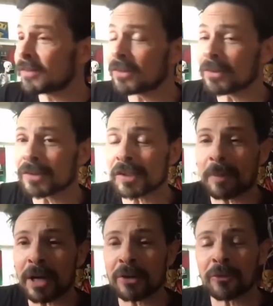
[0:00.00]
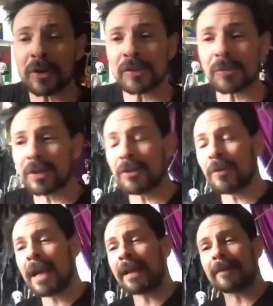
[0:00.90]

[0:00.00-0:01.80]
There is a Spider-Verse. We could do that.